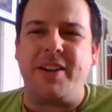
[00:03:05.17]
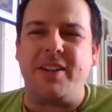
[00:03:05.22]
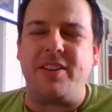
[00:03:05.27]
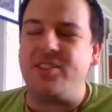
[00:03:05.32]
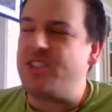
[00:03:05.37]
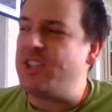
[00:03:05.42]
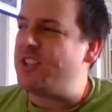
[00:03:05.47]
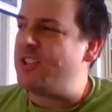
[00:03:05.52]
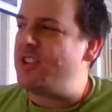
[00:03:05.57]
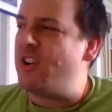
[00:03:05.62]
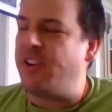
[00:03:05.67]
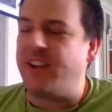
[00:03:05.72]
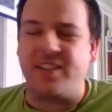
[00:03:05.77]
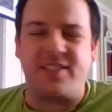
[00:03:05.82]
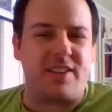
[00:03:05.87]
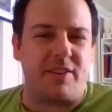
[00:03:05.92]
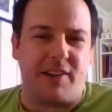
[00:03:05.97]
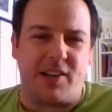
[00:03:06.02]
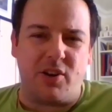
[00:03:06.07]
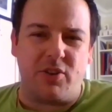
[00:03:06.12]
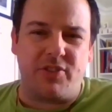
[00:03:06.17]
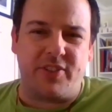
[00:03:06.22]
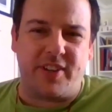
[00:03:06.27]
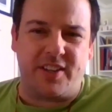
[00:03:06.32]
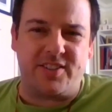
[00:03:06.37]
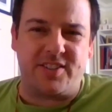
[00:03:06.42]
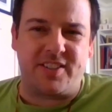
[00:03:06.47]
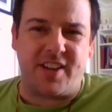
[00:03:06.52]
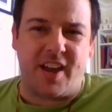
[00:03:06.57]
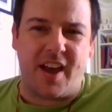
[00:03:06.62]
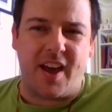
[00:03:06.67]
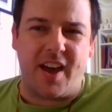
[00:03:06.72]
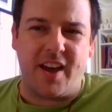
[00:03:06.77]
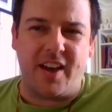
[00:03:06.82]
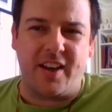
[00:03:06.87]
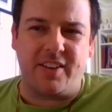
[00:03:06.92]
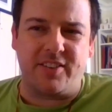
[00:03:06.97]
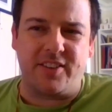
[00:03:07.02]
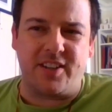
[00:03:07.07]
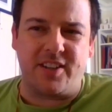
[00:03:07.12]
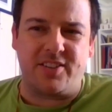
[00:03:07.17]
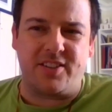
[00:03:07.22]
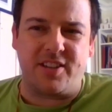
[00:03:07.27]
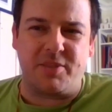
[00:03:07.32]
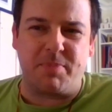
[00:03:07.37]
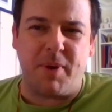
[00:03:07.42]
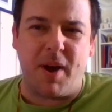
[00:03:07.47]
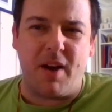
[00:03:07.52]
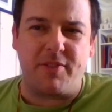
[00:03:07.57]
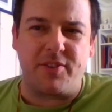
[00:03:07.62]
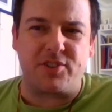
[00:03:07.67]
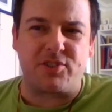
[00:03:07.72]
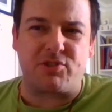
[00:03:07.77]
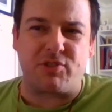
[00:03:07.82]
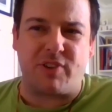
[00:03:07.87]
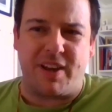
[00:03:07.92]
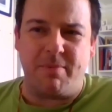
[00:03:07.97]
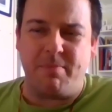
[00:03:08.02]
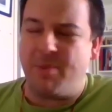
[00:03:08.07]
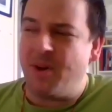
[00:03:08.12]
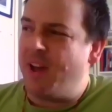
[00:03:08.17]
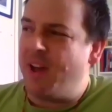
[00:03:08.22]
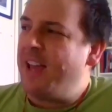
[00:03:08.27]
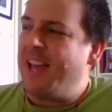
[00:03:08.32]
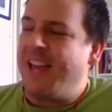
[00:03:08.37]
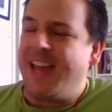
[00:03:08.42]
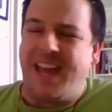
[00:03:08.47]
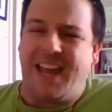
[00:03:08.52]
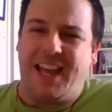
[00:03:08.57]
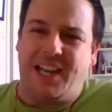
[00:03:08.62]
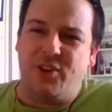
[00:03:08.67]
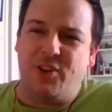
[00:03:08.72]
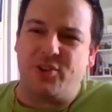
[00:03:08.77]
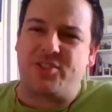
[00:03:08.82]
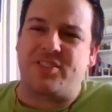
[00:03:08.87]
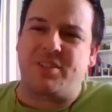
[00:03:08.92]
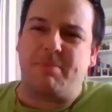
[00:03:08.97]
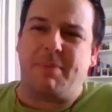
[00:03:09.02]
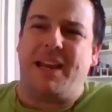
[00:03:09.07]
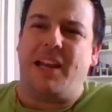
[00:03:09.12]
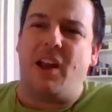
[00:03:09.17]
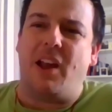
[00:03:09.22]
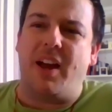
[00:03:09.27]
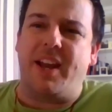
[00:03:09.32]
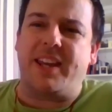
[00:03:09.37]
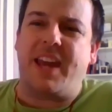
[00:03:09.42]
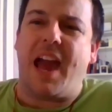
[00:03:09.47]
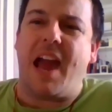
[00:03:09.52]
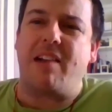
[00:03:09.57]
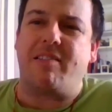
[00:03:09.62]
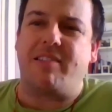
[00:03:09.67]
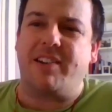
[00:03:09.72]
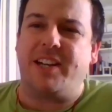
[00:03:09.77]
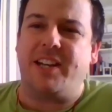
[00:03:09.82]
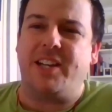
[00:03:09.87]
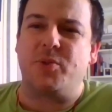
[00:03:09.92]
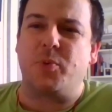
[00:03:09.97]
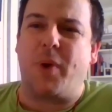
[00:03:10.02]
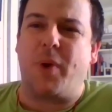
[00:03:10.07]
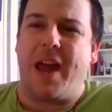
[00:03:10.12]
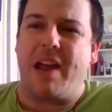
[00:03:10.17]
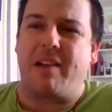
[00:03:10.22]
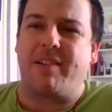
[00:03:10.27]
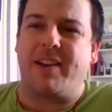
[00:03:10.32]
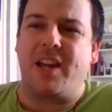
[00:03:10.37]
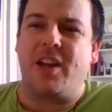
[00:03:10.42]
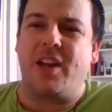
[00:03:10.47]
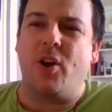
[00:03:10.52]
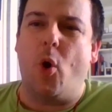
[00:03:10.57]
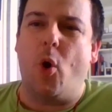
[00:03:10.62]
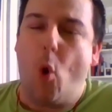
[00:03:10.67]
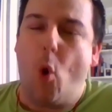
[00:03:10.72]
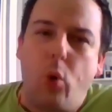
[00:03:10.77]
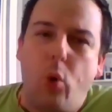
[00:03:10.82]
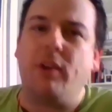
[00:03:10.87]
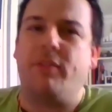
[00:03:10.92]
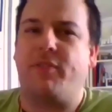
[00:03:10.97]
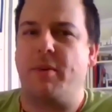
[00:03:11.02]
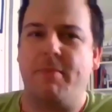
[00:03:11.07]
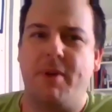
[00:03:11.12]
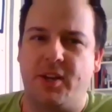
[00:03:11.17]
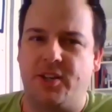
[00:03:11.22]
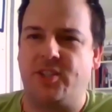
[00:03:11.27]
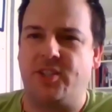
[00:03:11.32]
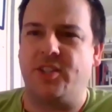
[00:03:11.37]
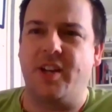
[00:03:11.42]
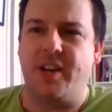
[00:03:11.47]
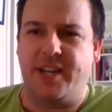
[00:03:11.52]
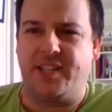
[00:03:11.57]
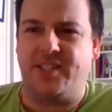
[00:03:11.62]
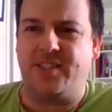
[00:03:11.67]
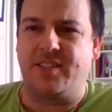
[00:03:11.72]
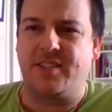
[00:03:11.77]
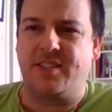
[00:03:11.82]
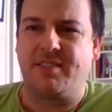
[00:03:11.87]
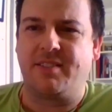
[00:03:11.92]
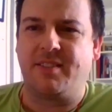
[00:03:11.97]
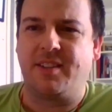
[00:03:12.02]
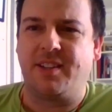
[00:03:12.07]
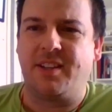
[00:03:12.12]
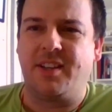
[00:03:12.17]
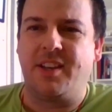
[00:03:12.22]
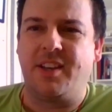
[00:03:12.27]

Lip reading: I mean, she's not necessarily on this part of the stream, but it looks to me like Karen is wearing all of the merchandise.